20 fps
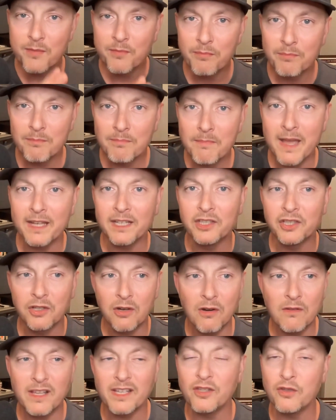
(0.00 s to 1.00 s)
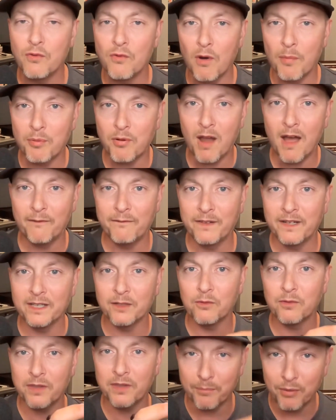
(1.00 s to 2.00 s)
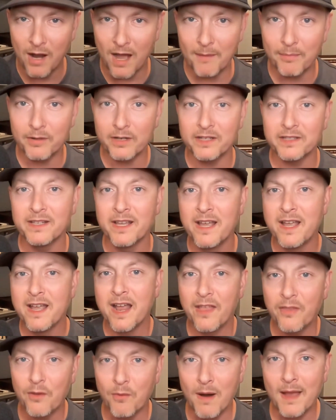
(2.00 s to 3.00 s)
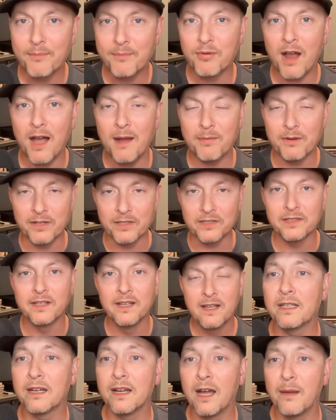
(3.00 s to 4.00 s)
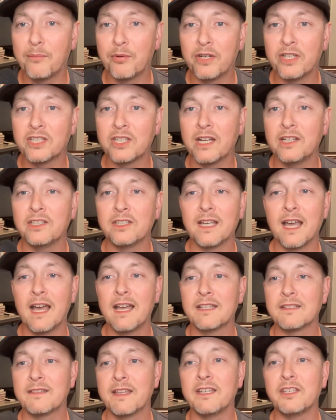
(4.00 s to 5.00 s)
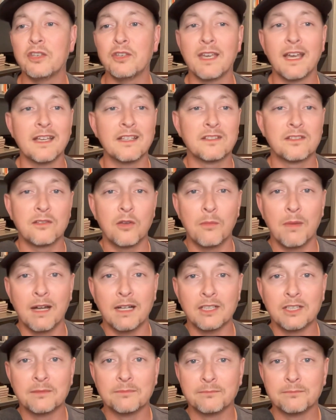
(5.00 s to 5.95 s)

Make sure that you are profiting with the properties and the right properties. I appreciate you guys. Thank you guys so much.